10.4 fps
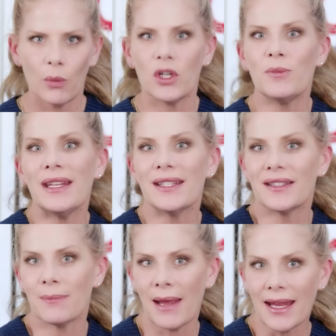which means
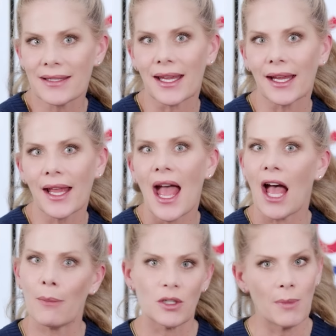it's amazing
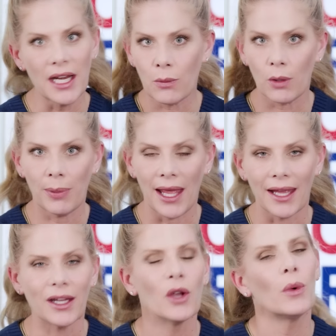how much money we're
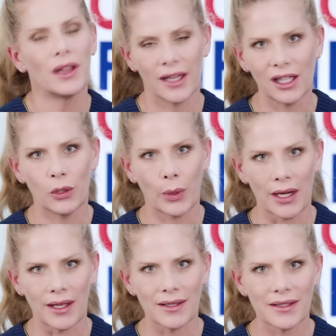paying with little
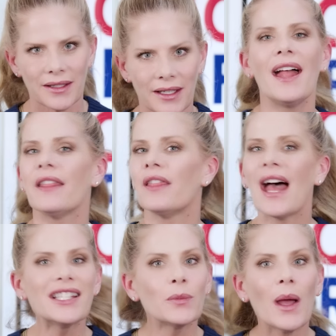awareness.
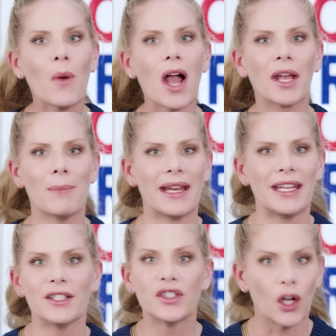That's why Rocket
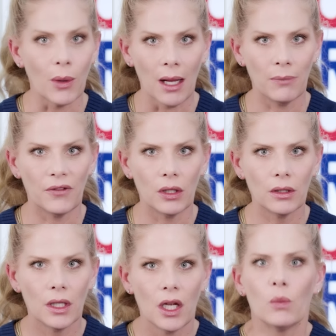Money is so helpful.
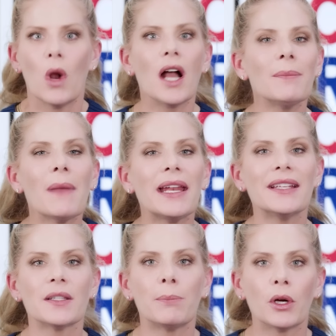Rocket
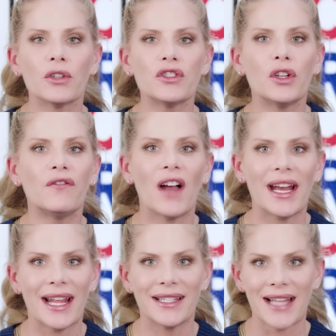Money is a personal
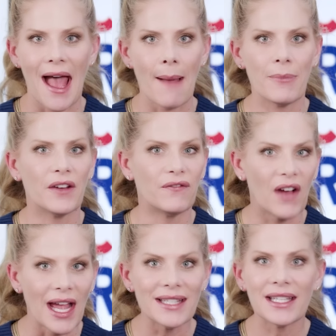finance app that
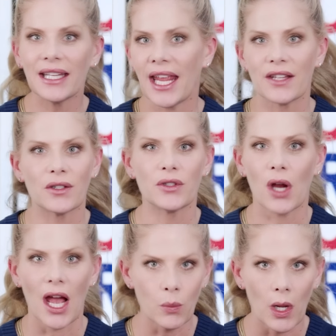finds and cancels
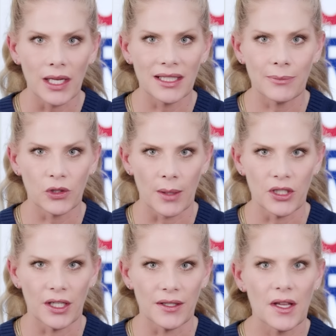your unwanted
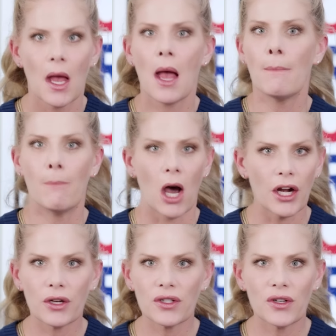subscriptions,
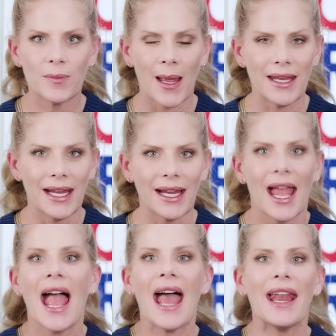monitors your spending,
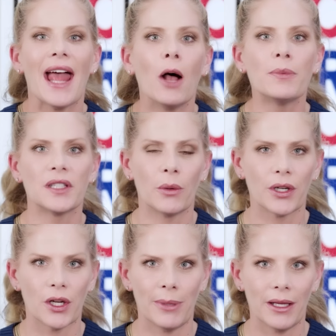and helps lower
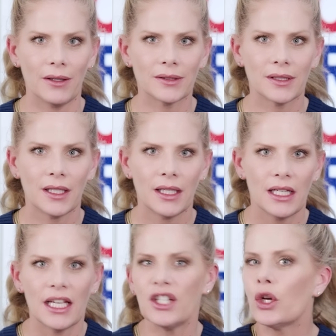your bills.
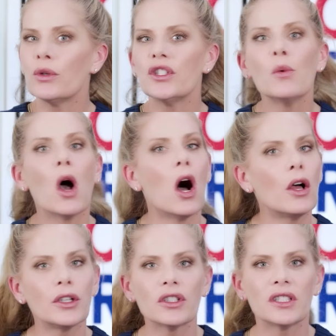It shows you
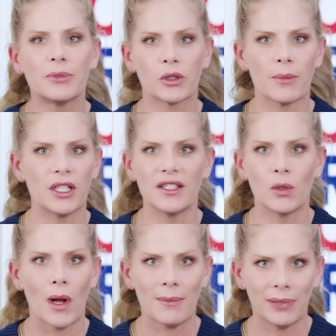all your subscriptions
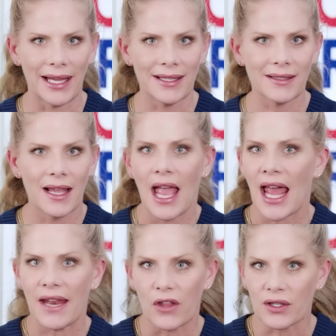in one place,
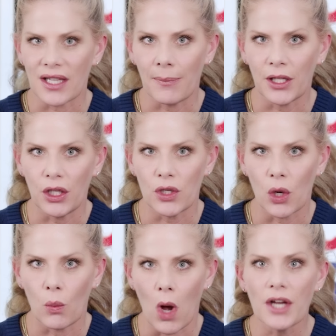and if there's something you
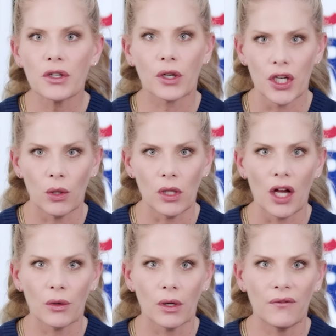don't want or can no
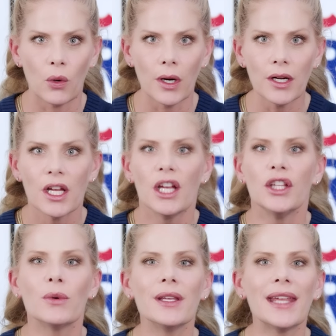longer afford,
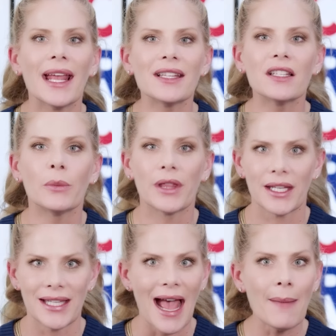you can cancel it with
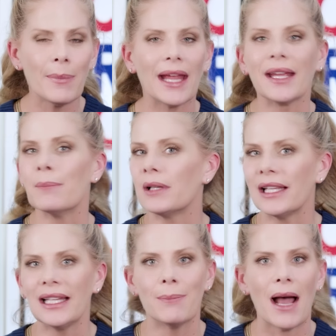a tap and
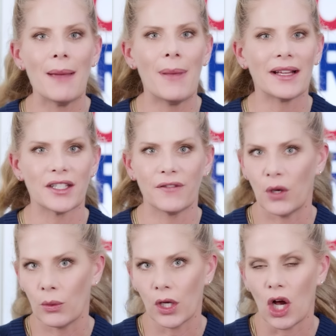completely bypass the
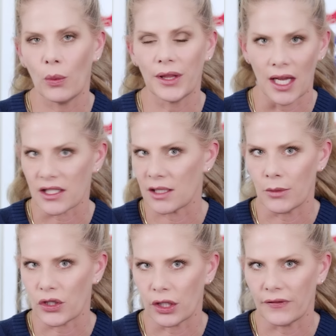phone call with
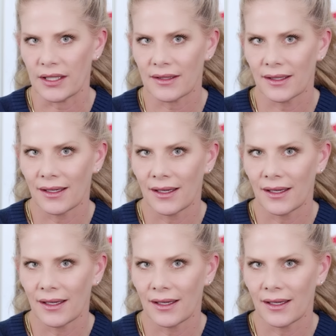customer service.